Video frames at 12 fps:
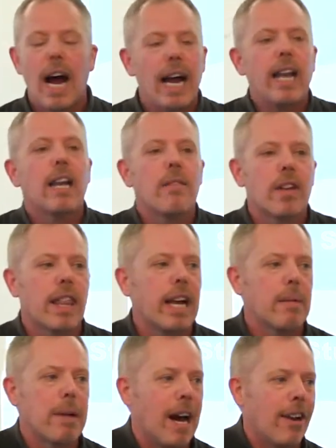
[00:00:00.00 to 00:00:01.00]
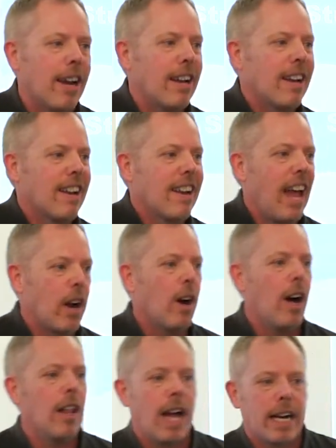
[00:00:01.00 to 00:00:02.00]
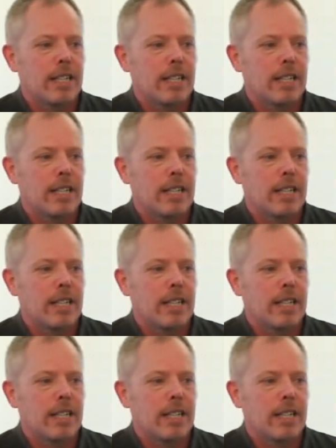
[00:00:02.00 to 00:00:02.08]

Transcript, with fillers: I didn't even think about it at all.